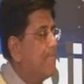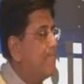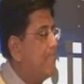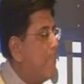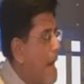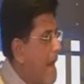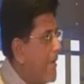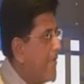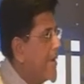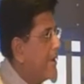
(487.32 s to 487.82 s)

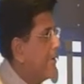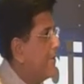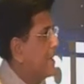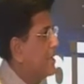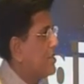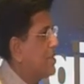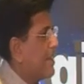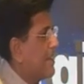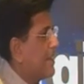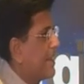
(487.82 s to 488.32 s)
power
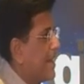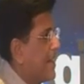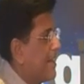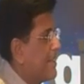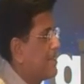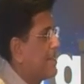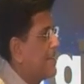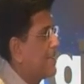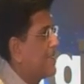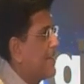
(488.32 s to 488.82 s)
which
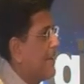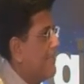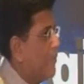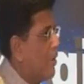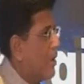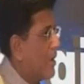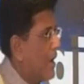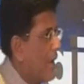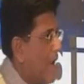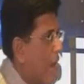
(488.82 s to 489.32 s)
encourages him
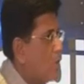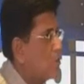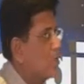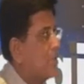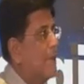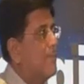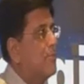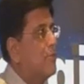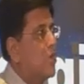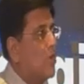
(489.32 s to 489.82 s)
or
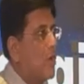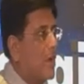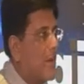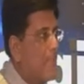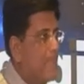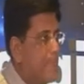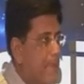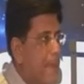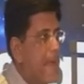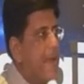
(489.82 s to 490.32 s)
allows him to
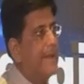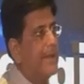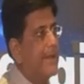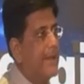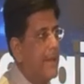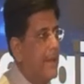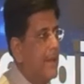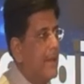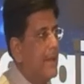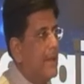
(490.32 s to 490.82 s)
compete
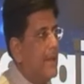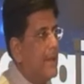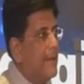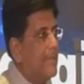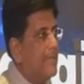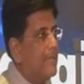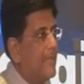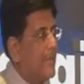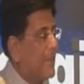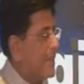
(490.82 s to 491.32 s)

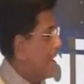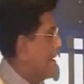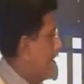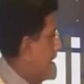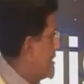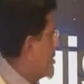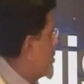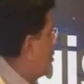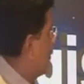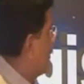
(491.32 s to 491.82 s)
with the
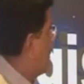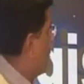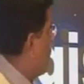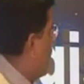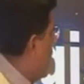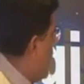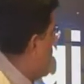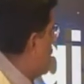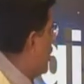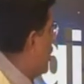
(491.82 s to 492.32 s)
rest of the
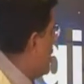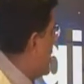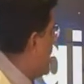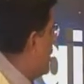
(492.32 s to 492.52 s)
world on